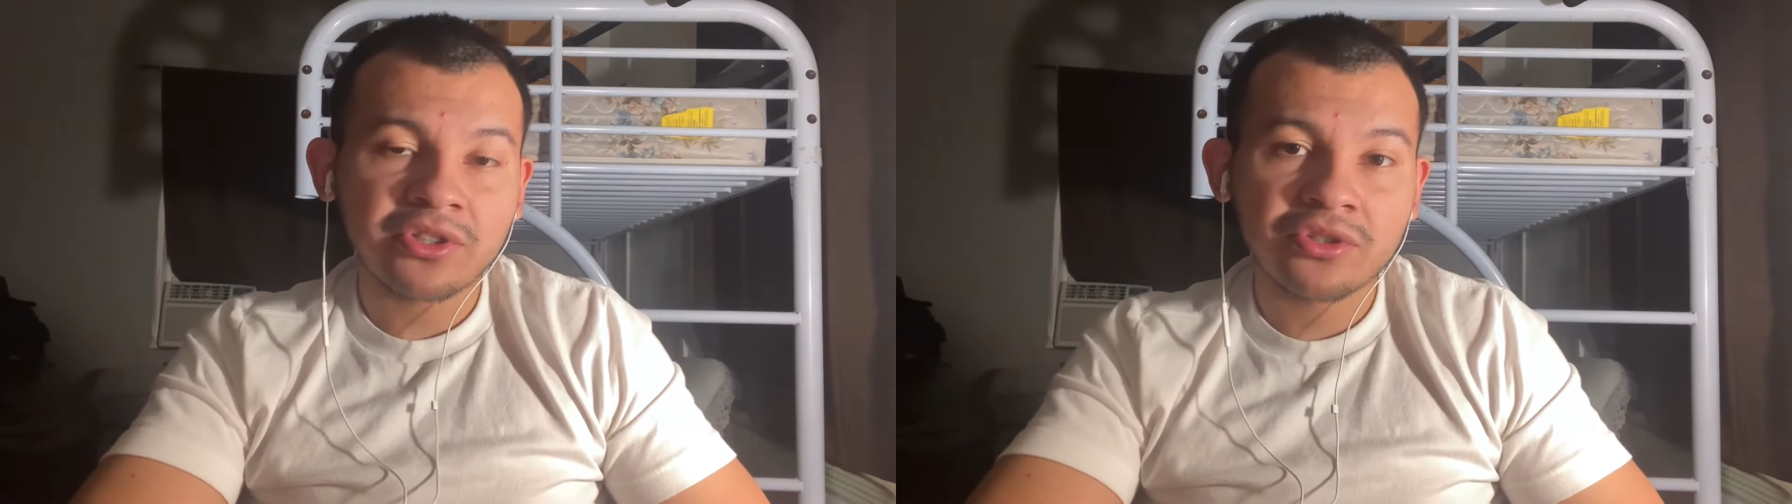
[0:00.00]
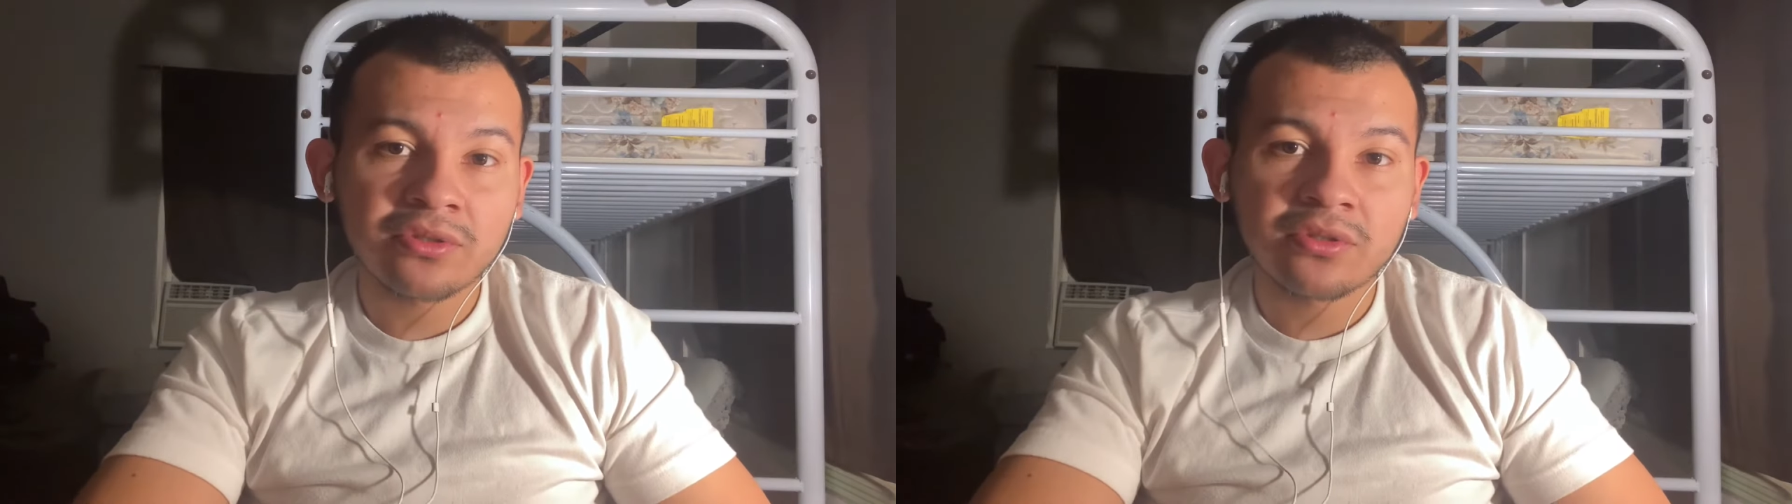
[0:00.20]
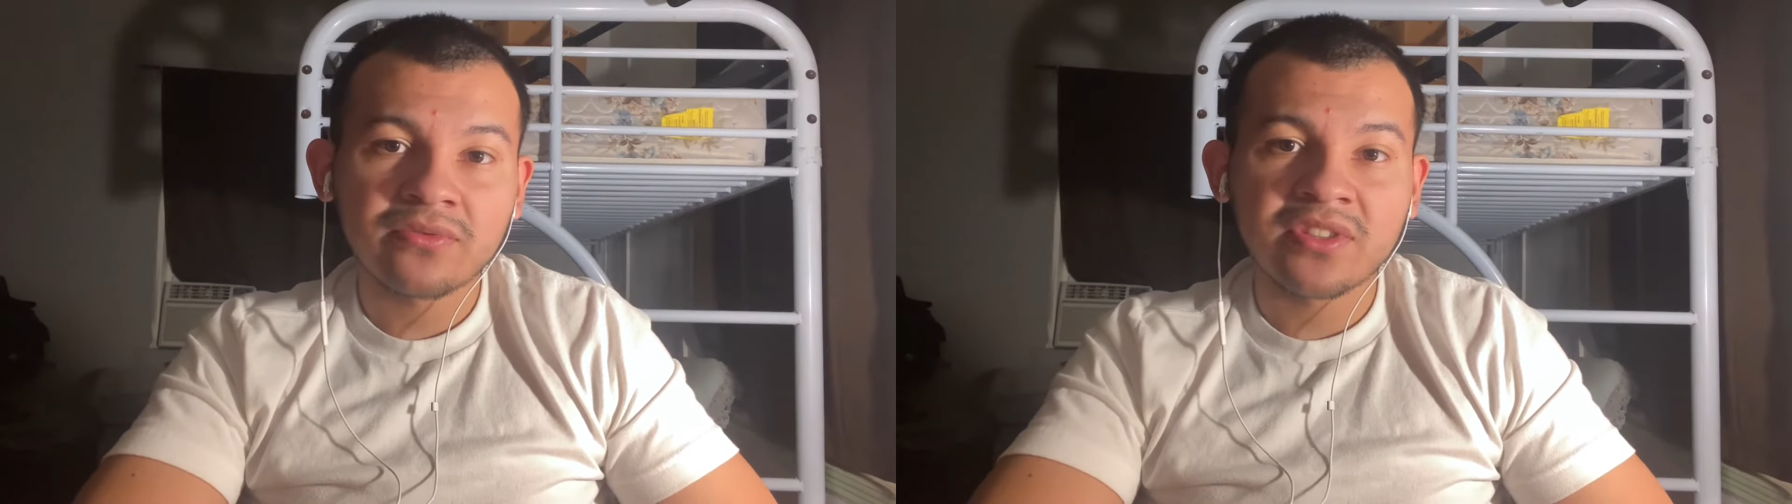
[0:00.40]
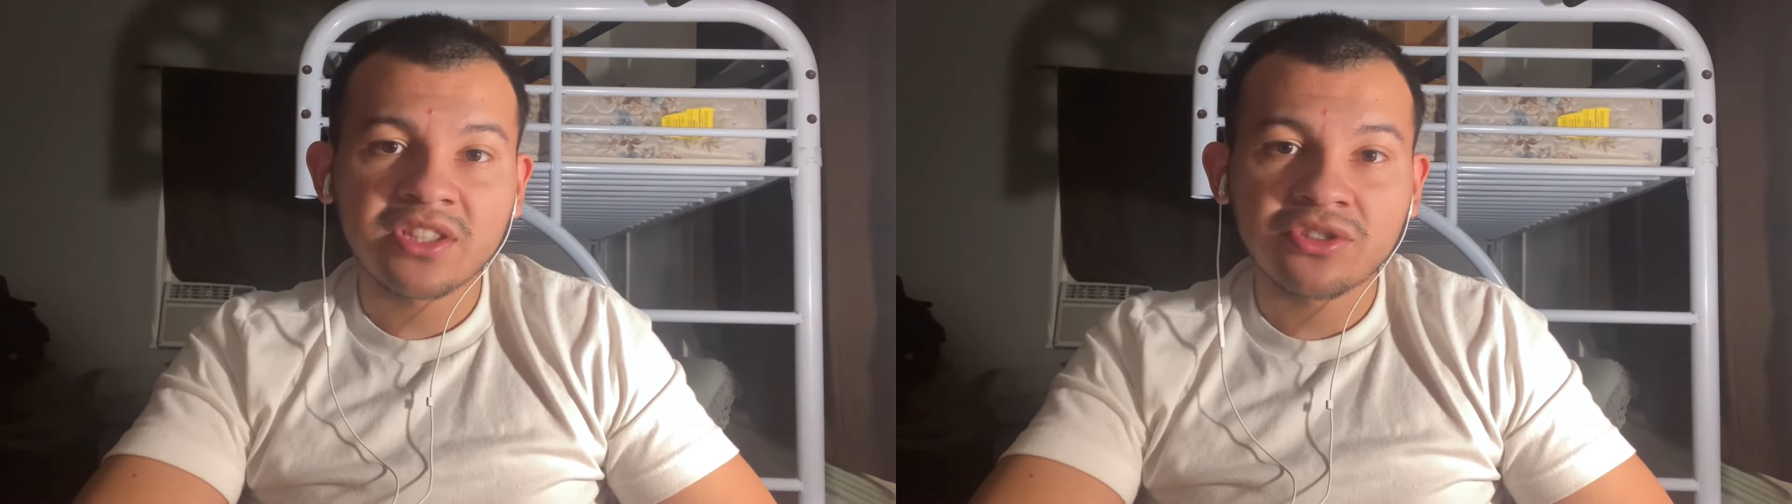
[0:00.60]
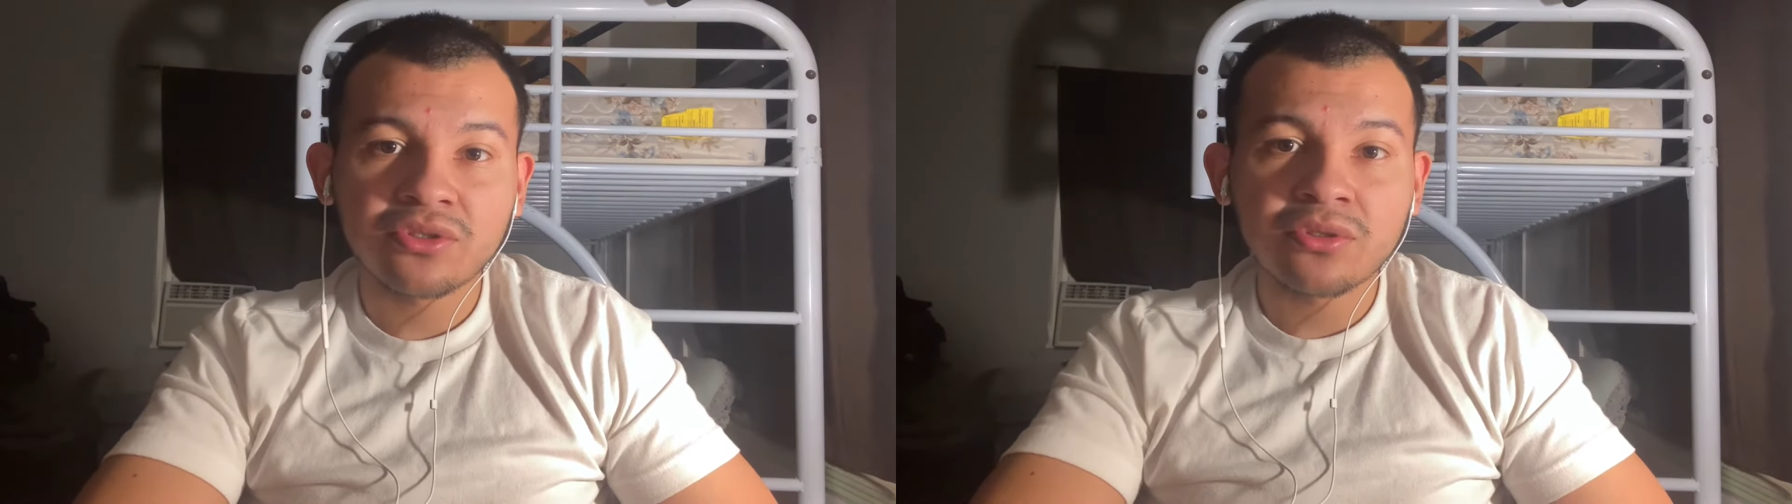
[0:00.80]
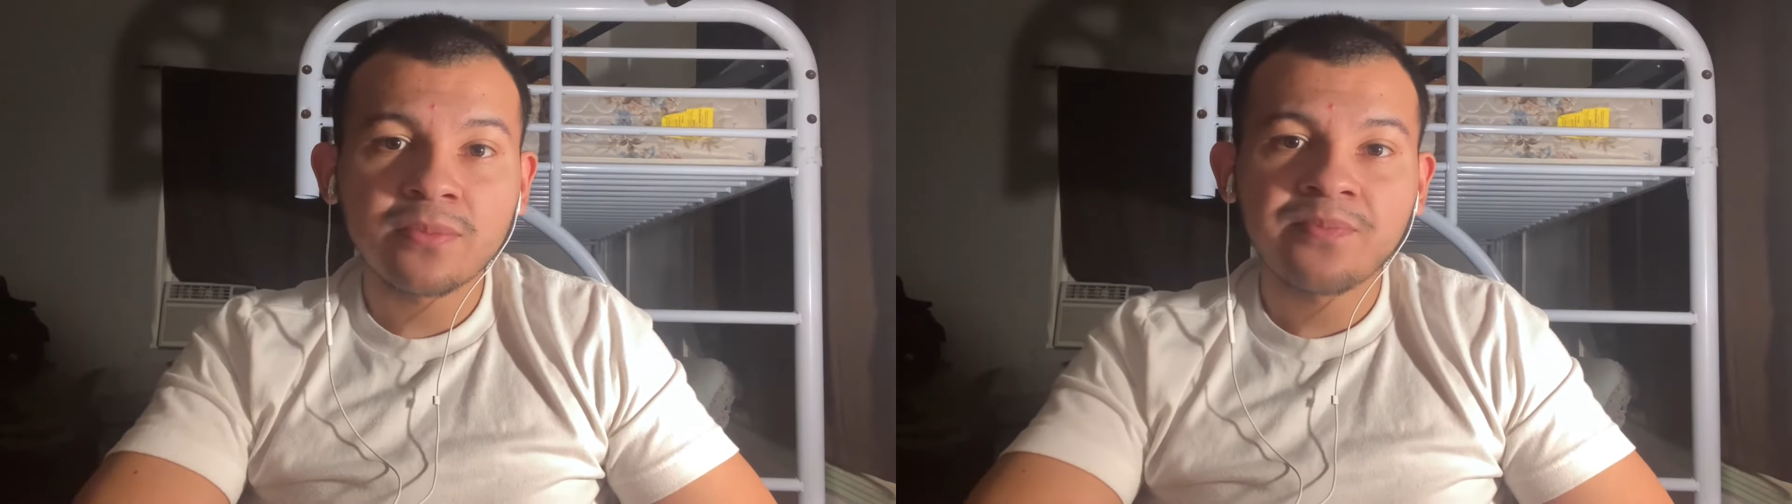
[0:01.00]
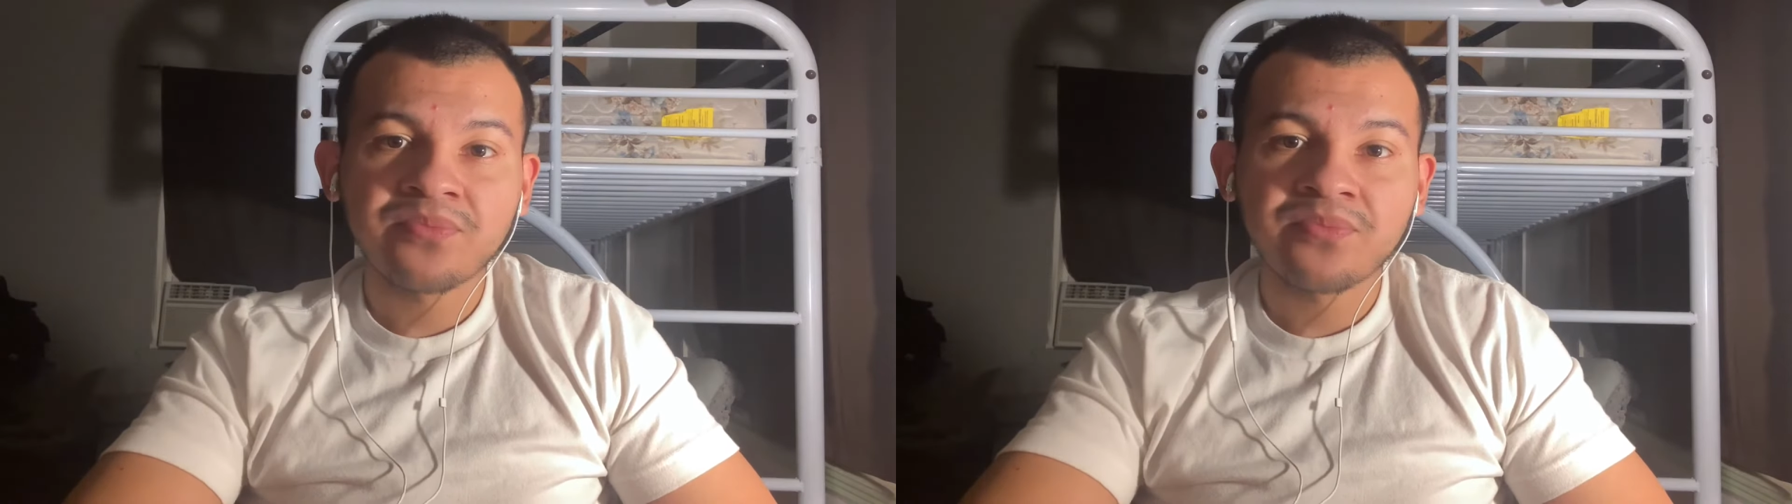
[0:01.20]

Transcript: Truther V2,